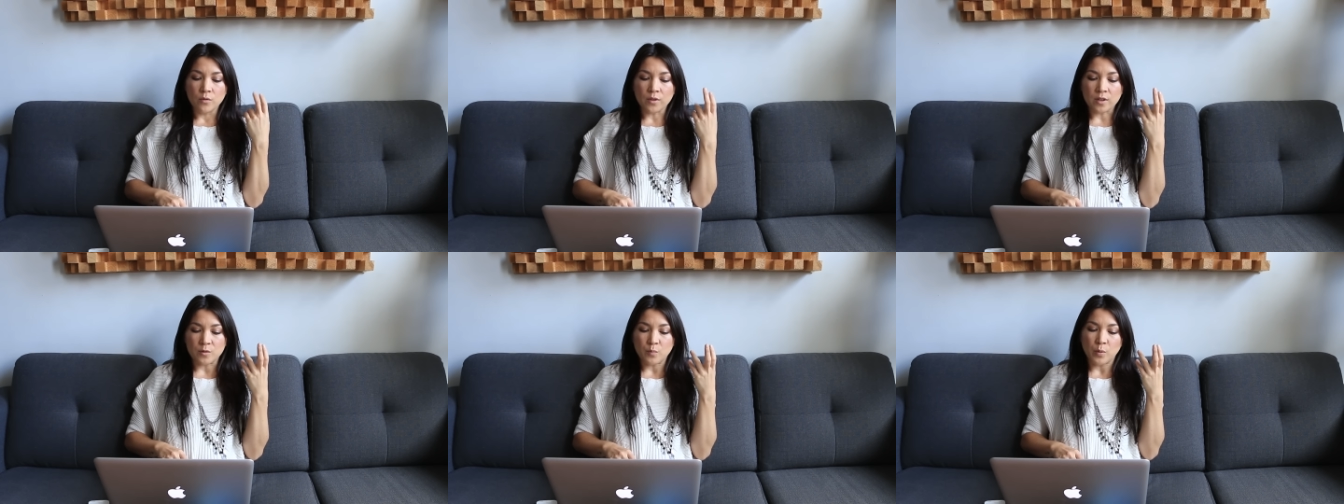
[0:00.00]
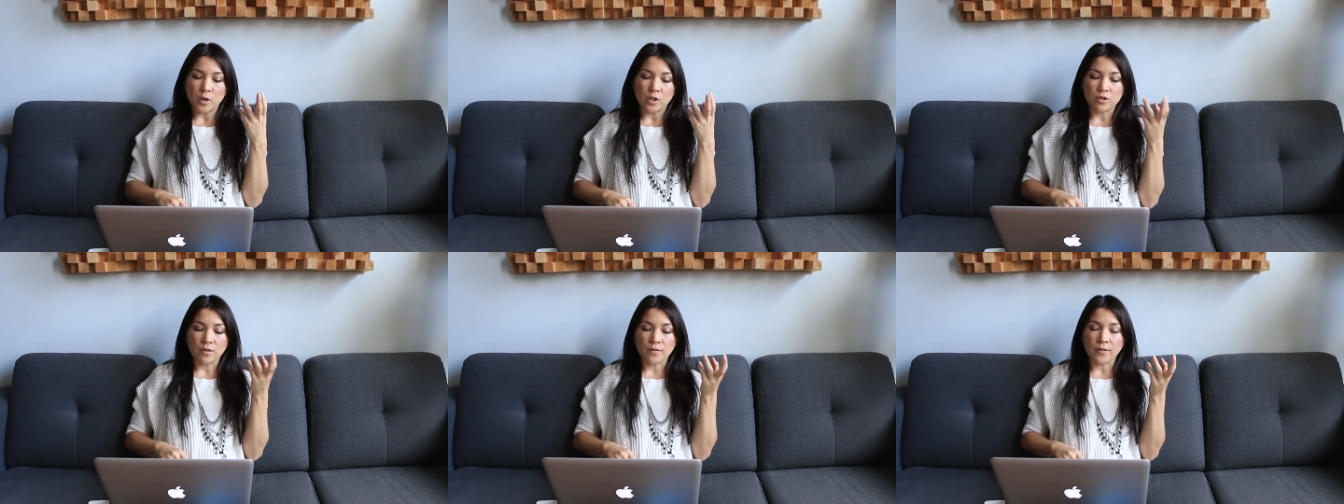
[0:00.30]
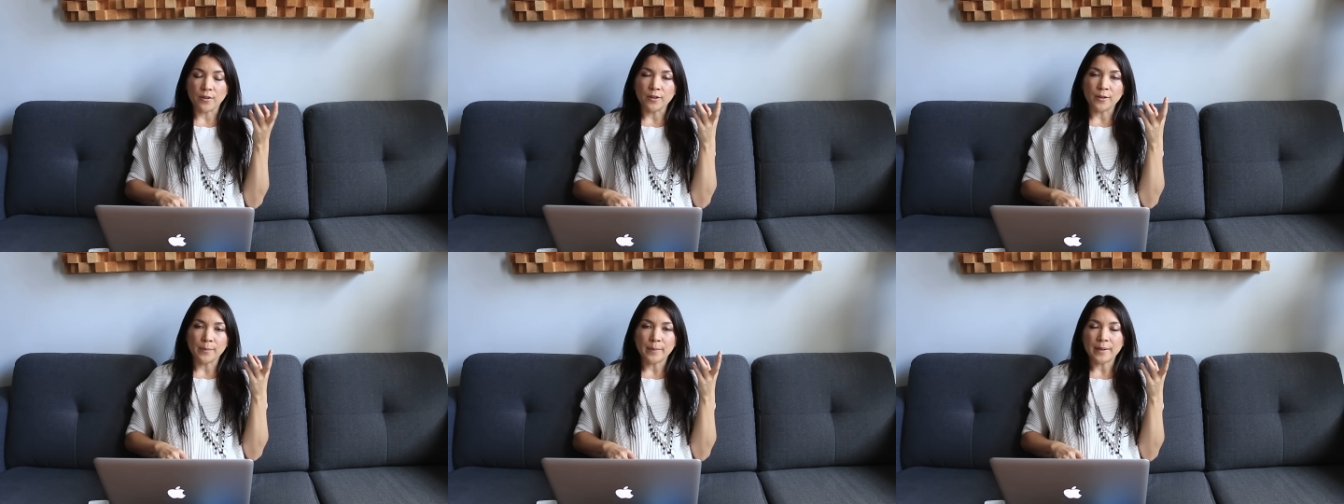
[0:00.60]
this picture
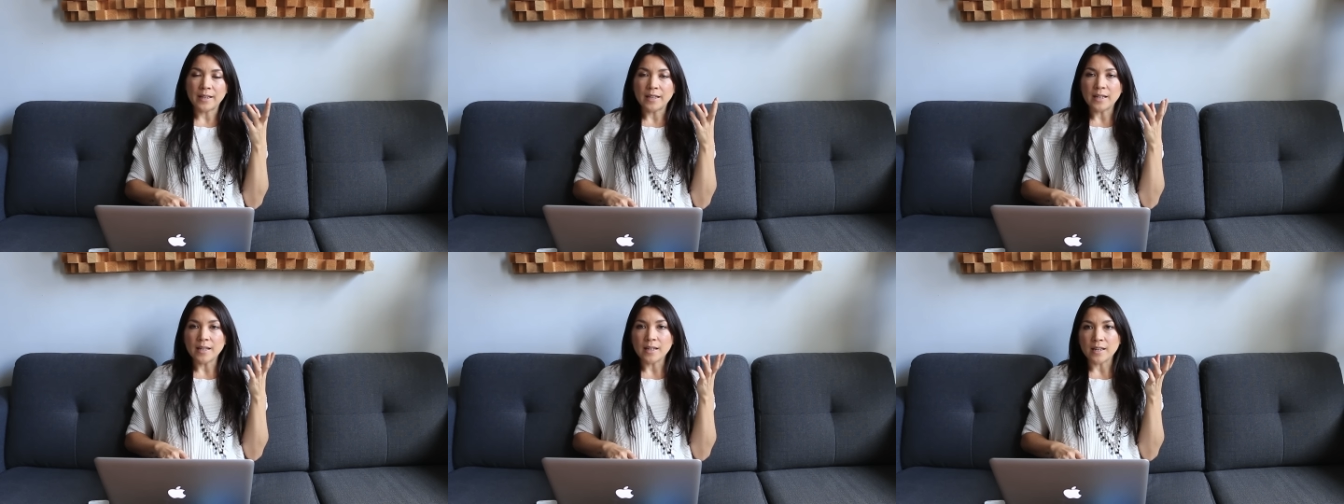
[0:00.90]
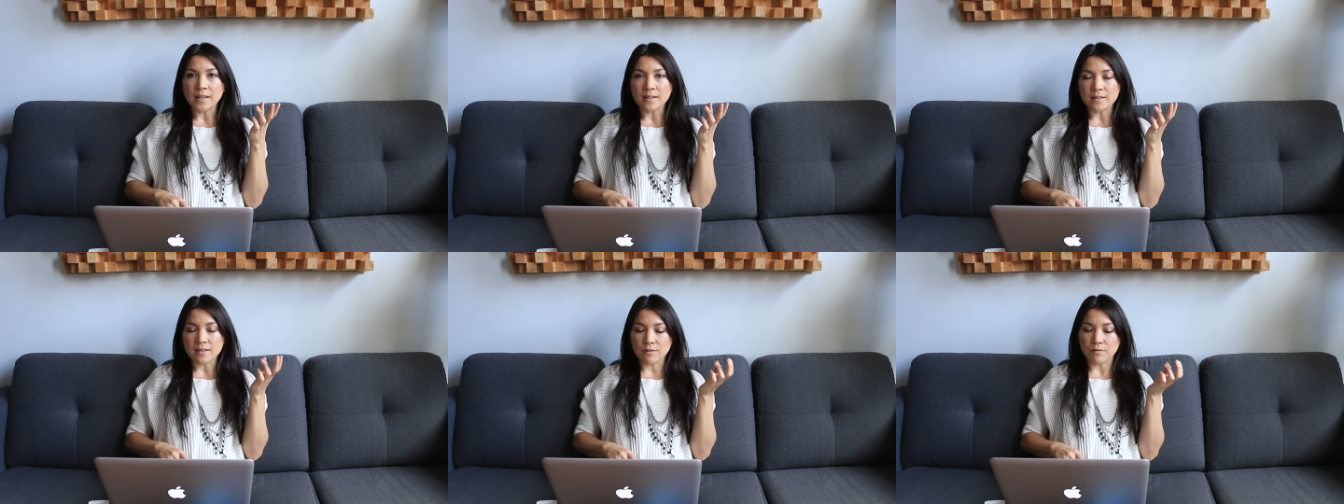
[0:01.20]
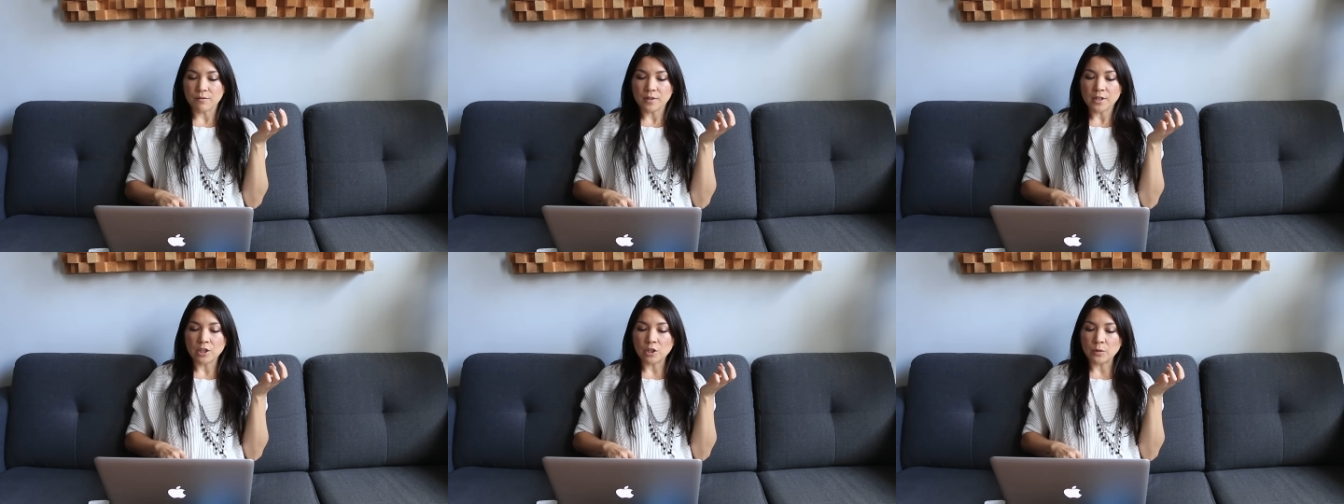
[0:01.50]
of her in a bikini
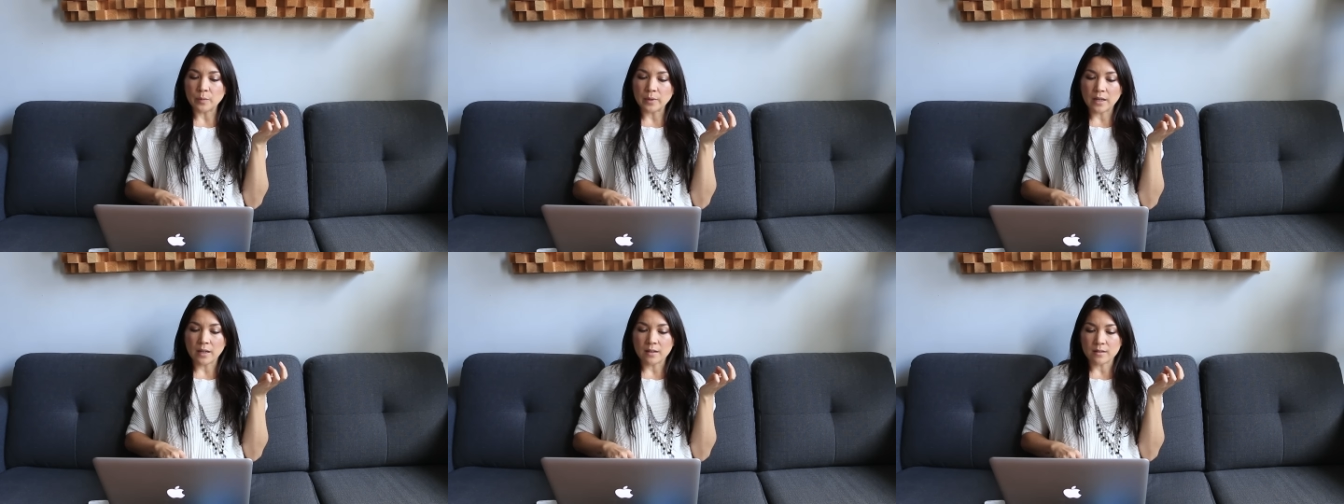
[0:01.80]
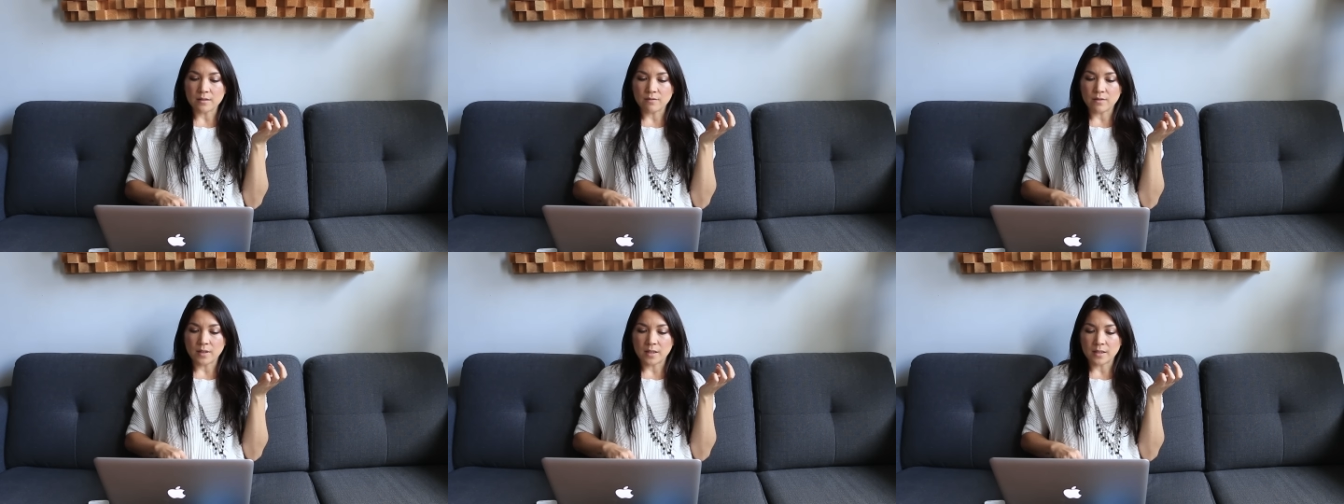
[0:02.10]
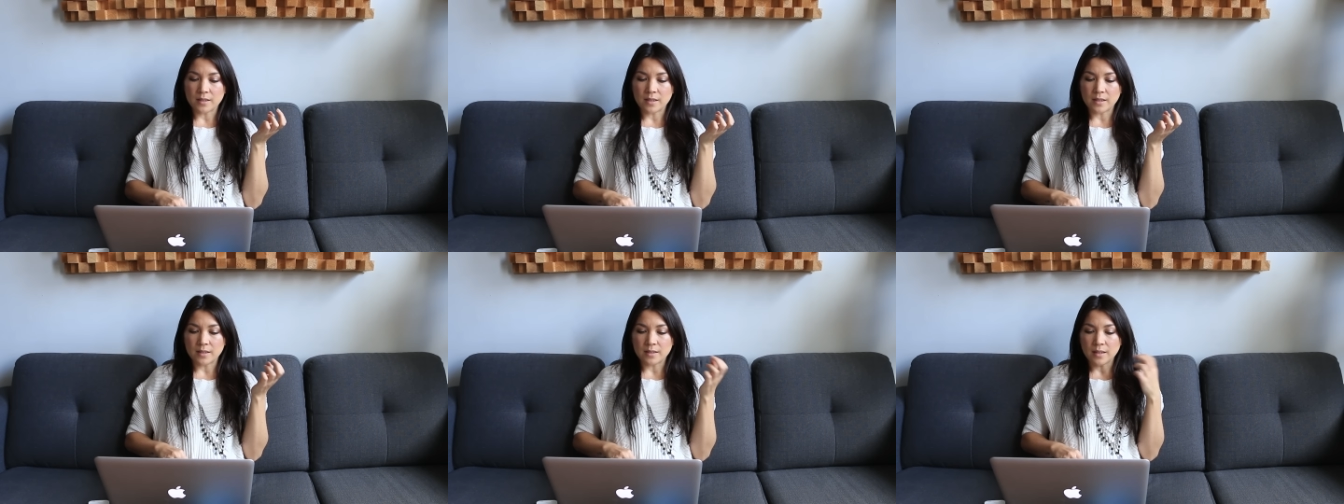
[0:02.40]
isn't real because of
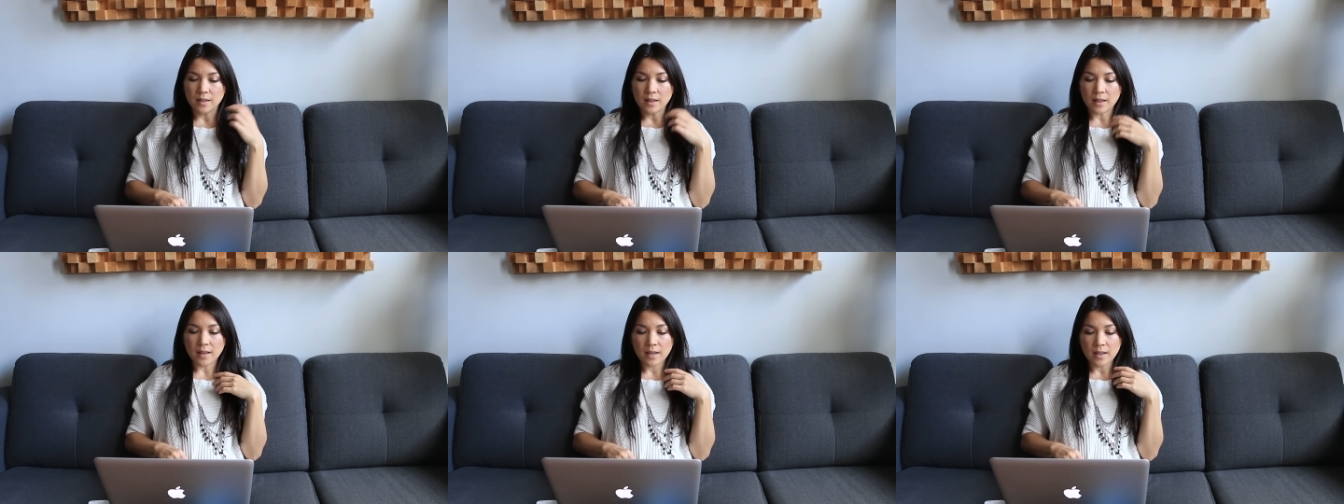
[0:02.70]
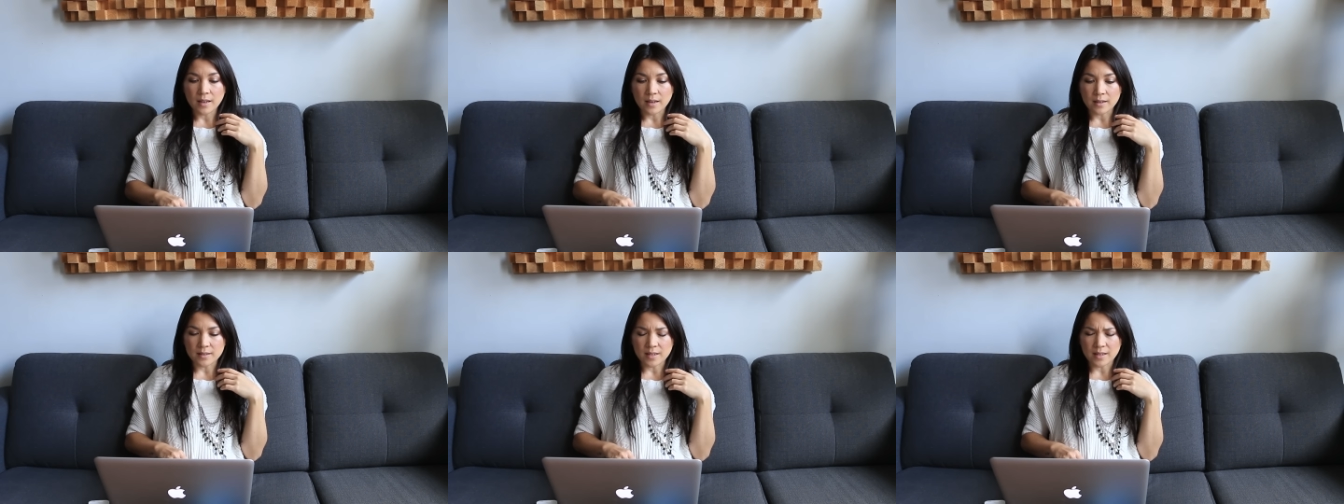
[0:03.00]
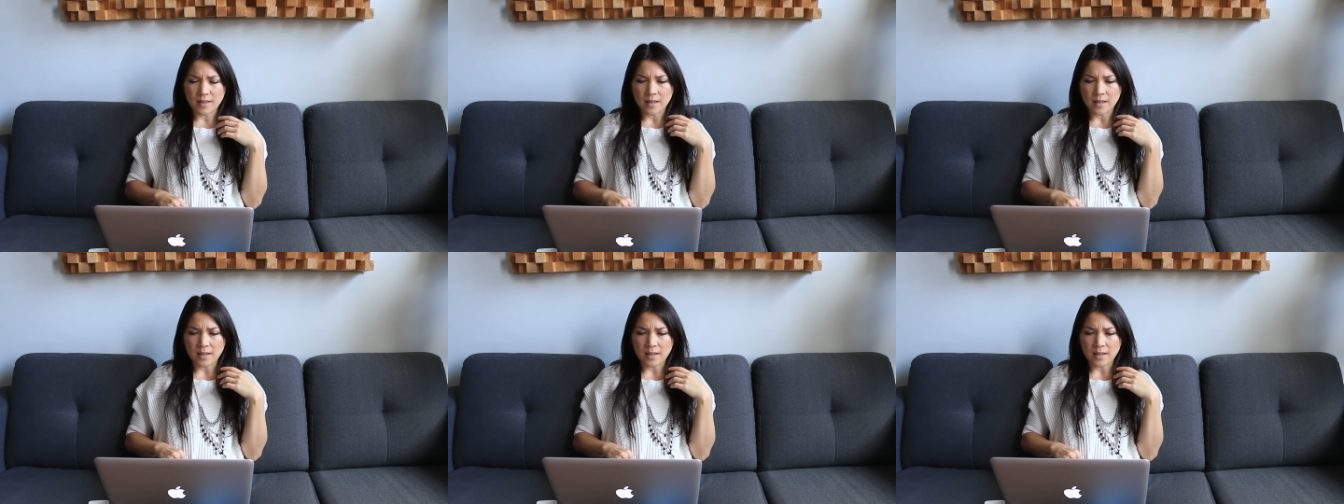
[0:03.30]
this, this, and this.